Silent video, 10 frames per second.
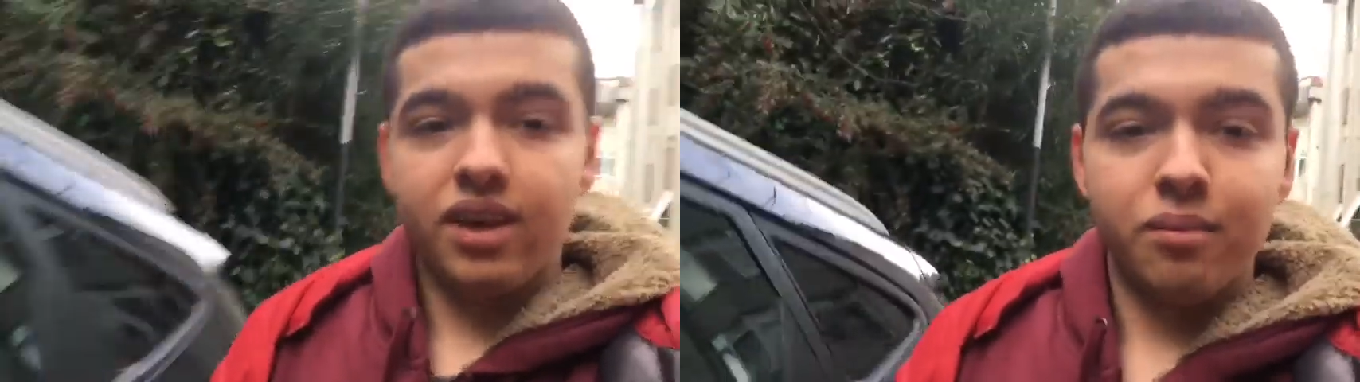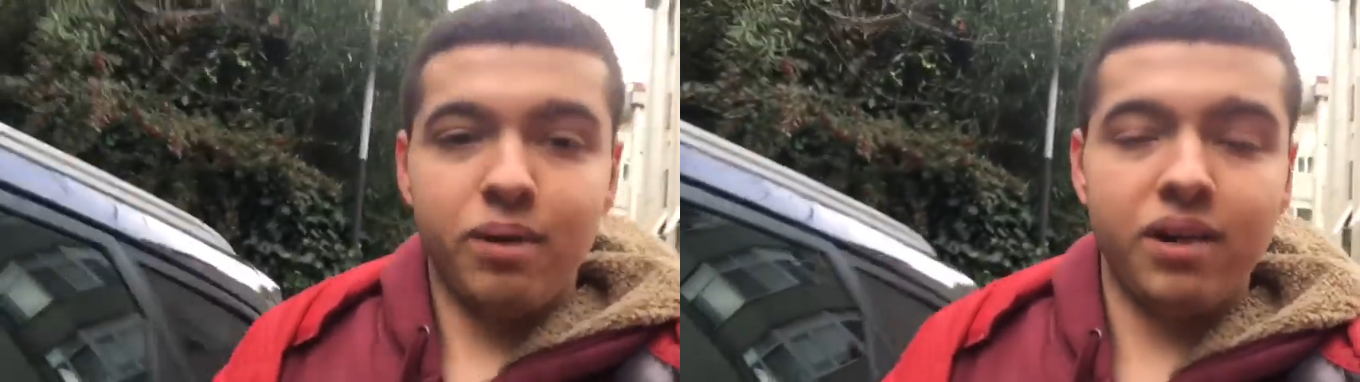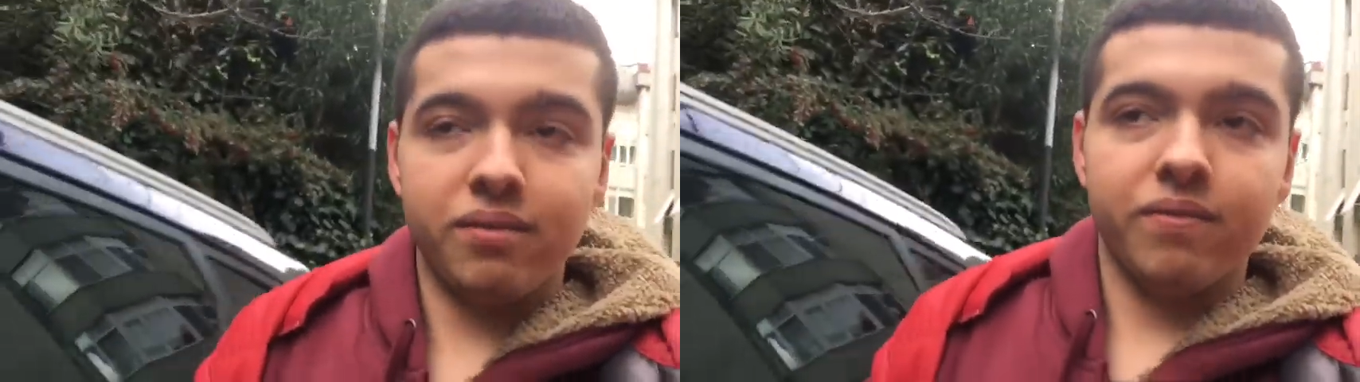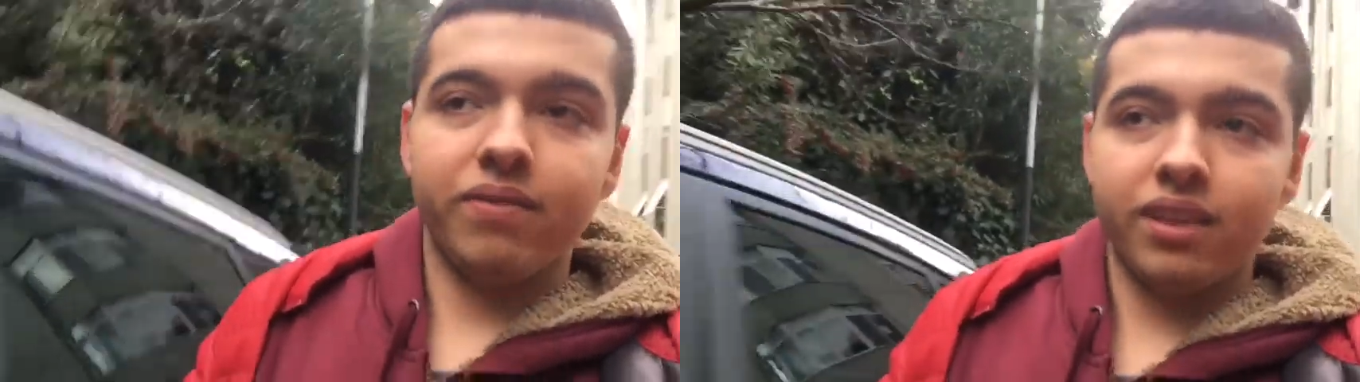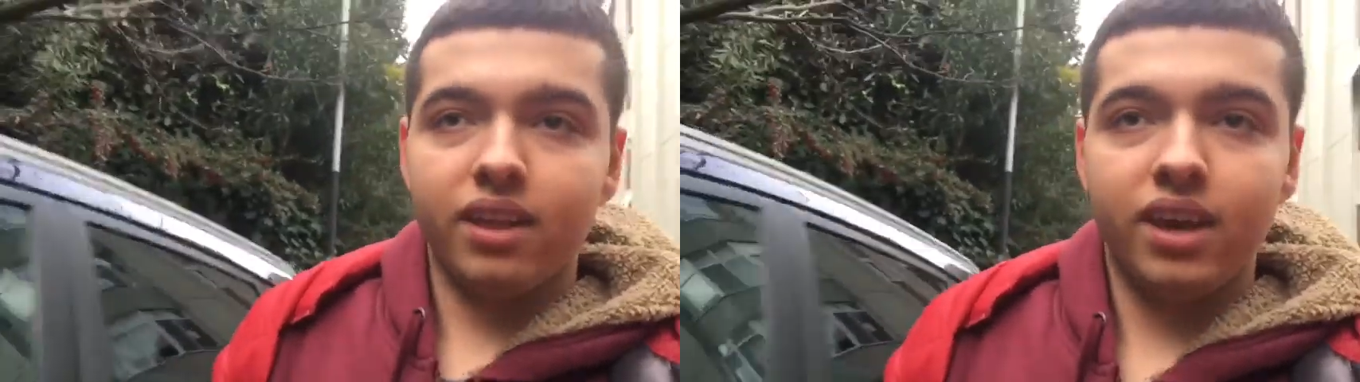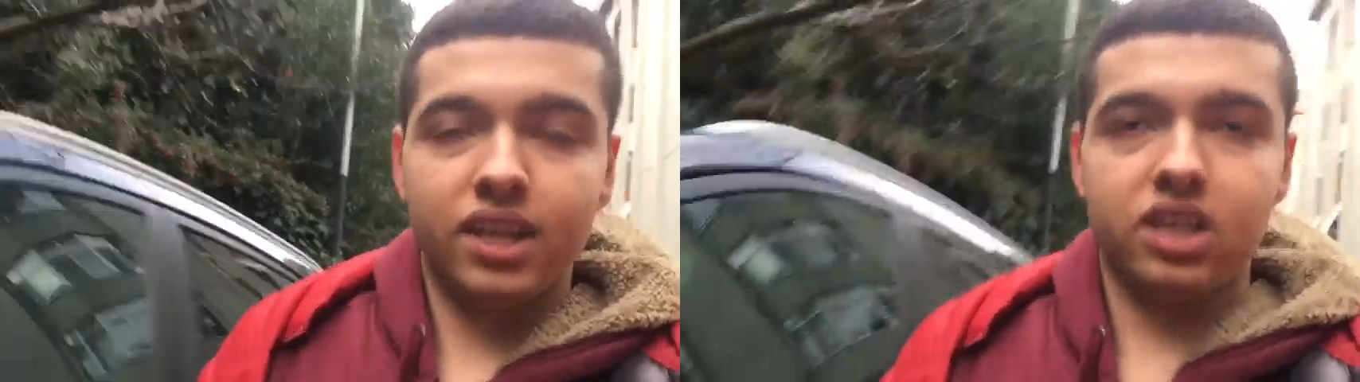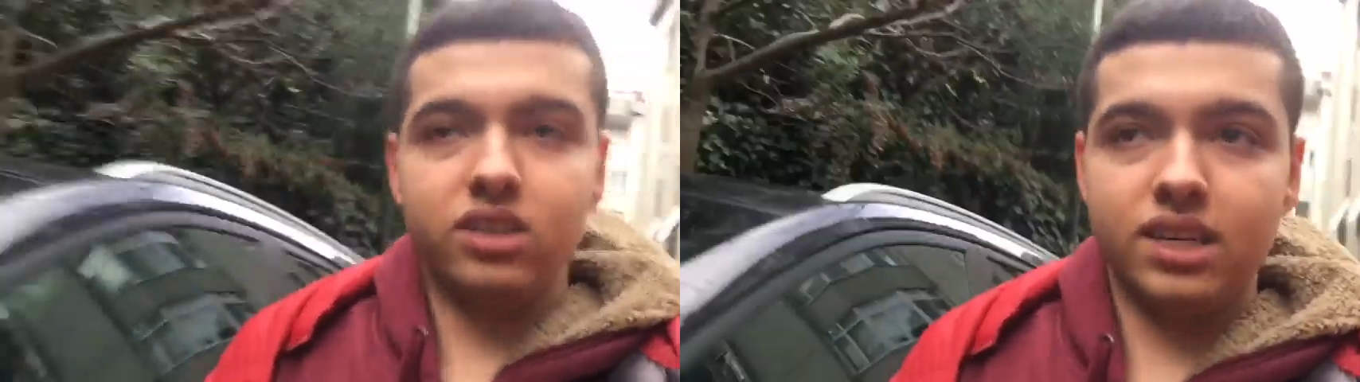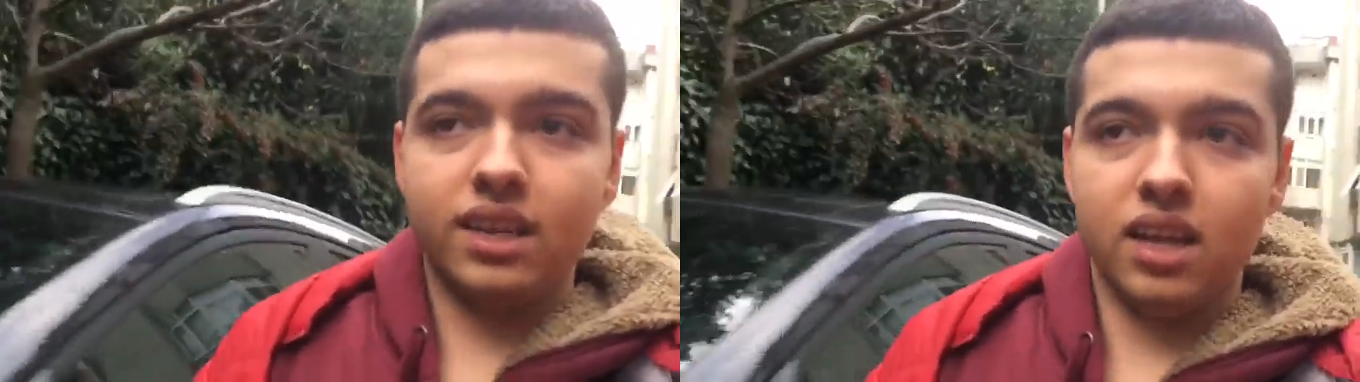But
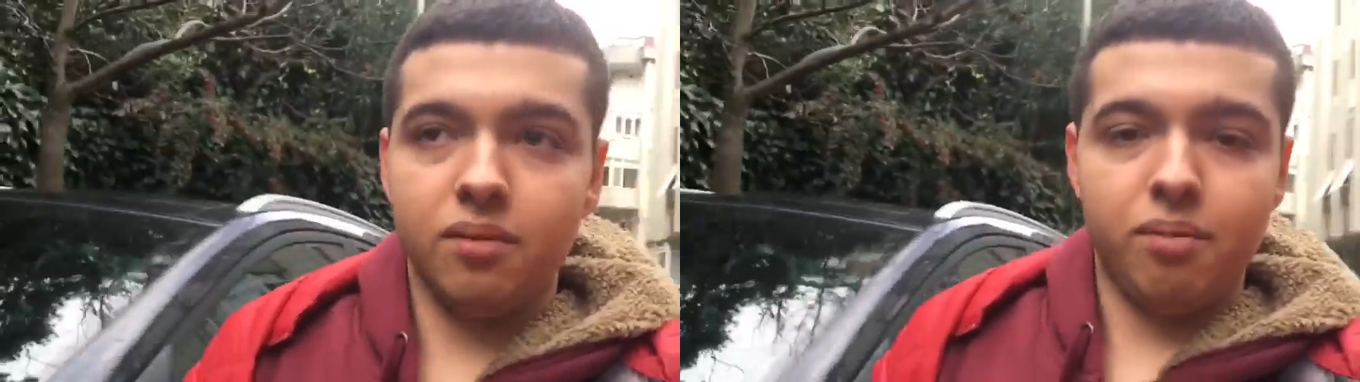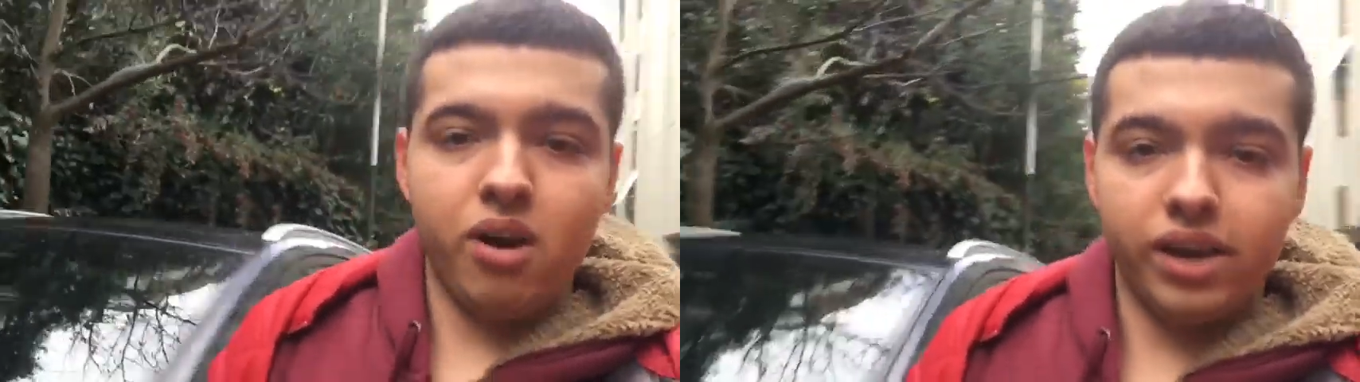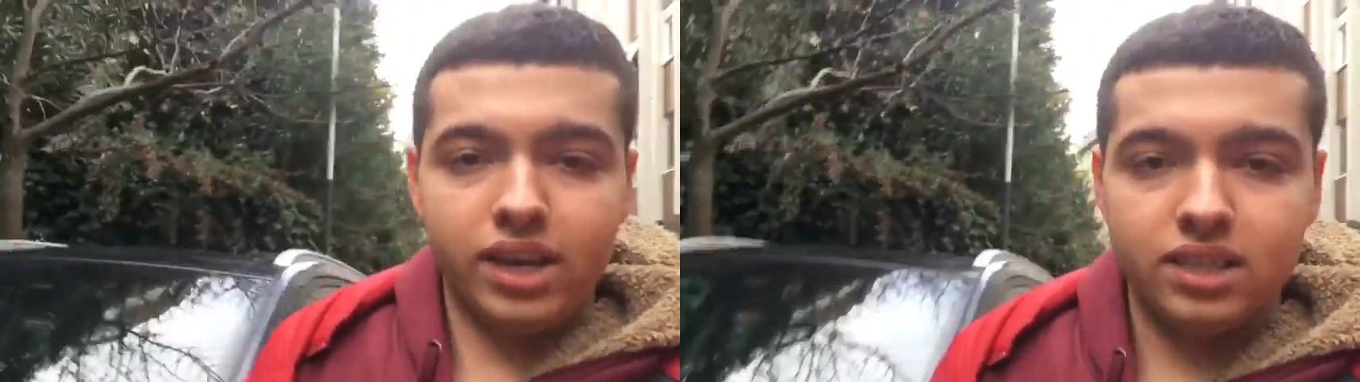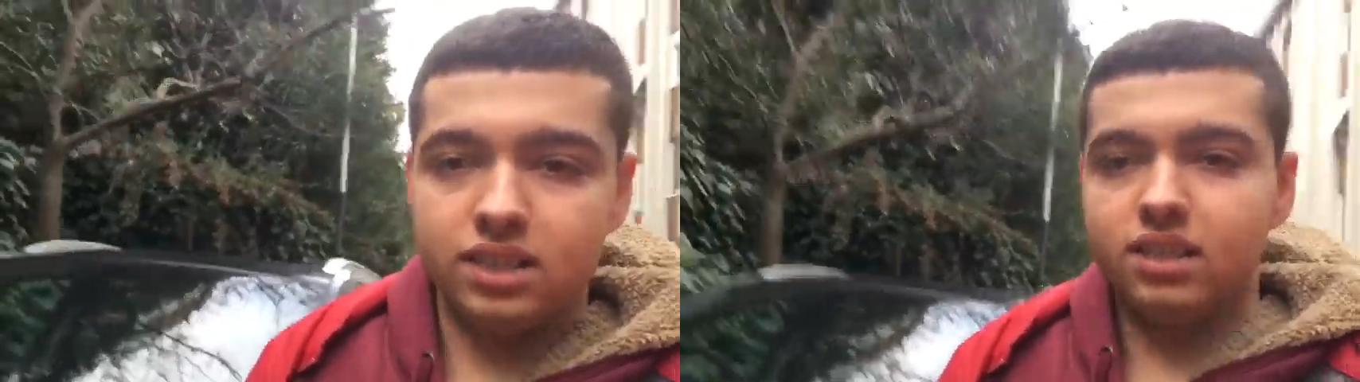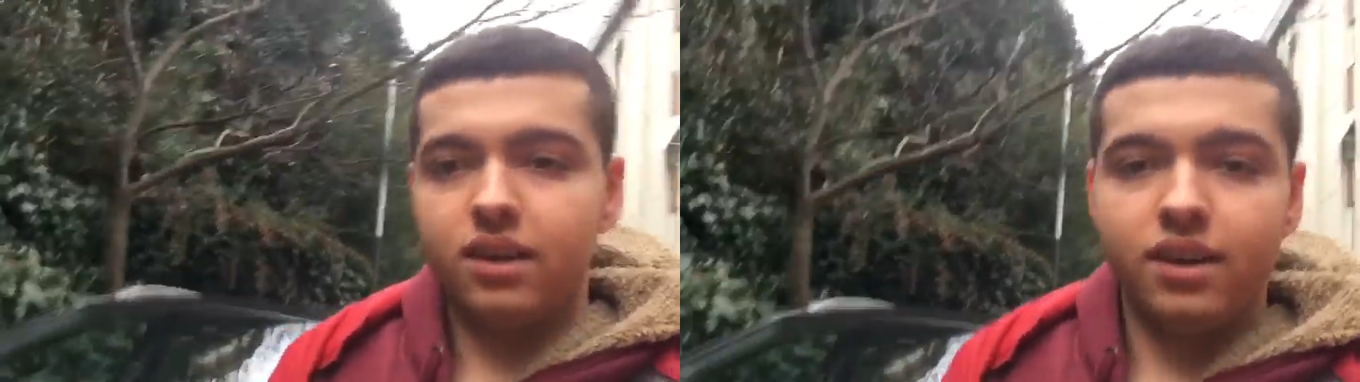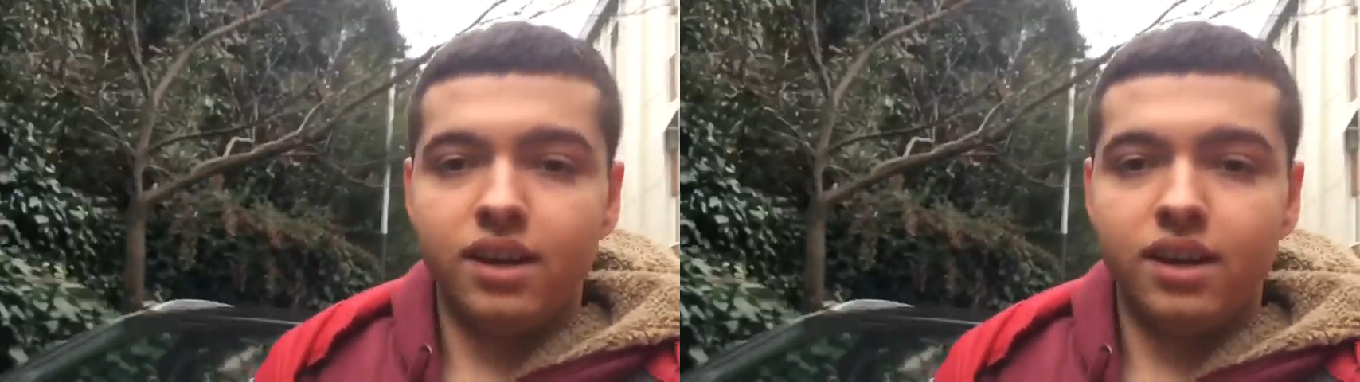turns out that the park is